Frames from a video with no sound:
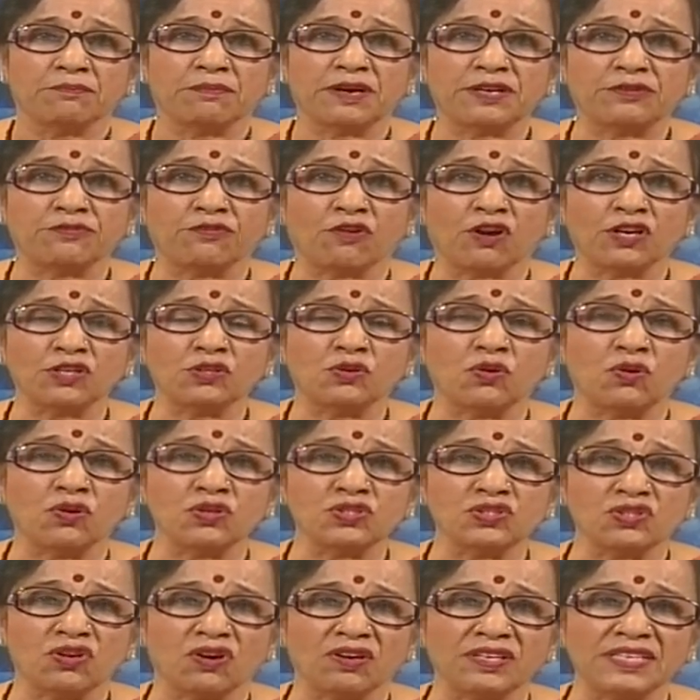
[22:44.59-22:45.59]
but what
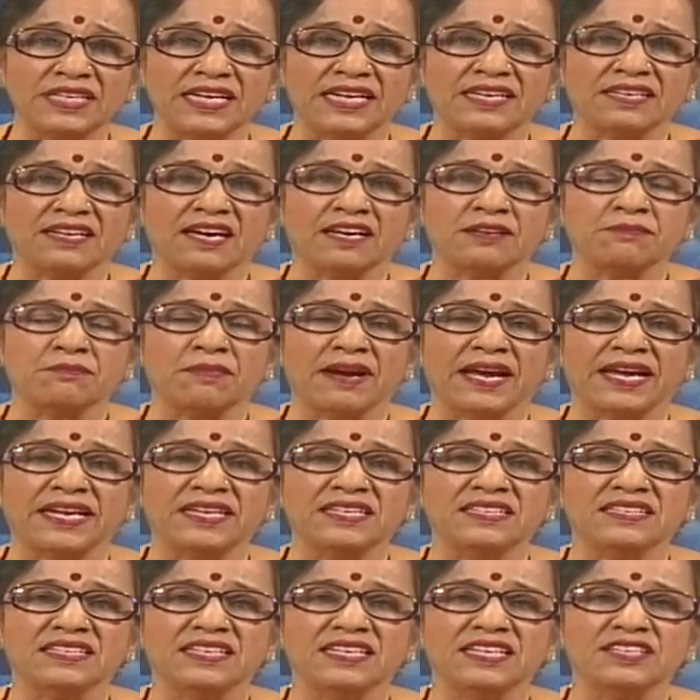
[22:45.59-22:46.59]
goes on in our
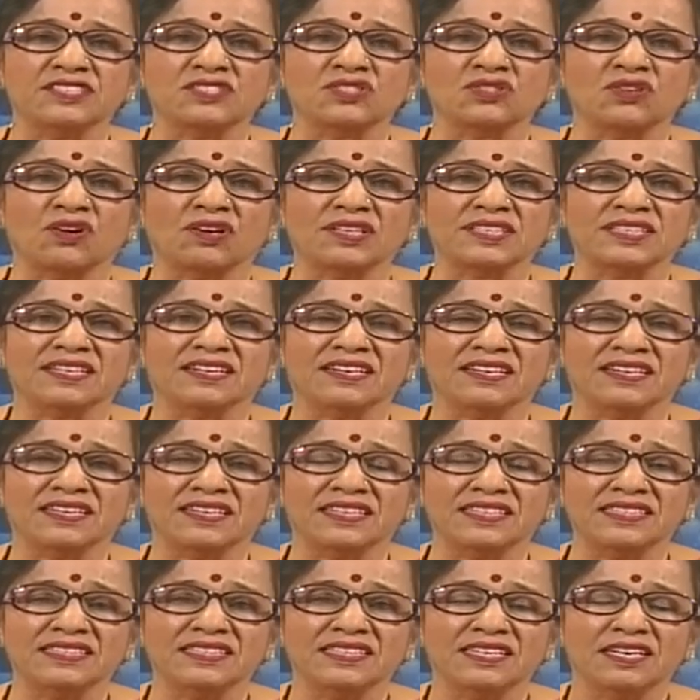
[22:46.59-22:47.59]
mind is not
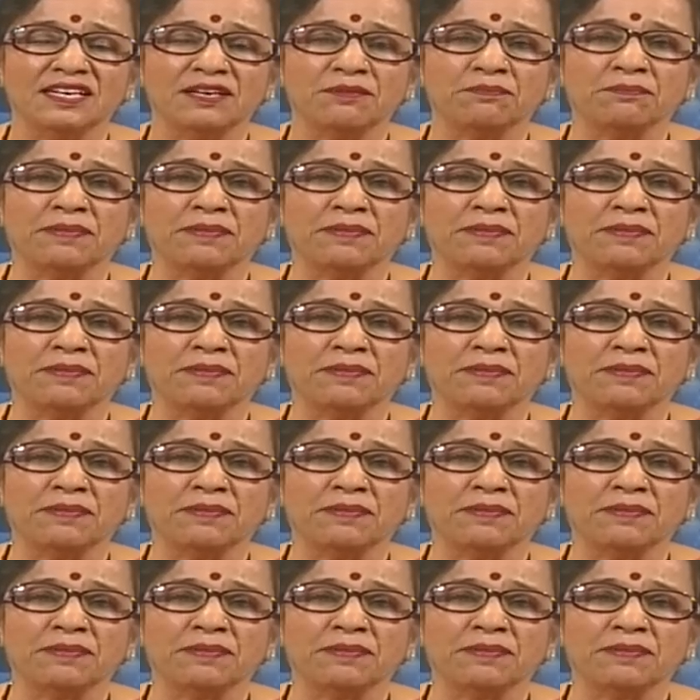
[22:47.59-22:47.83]
heard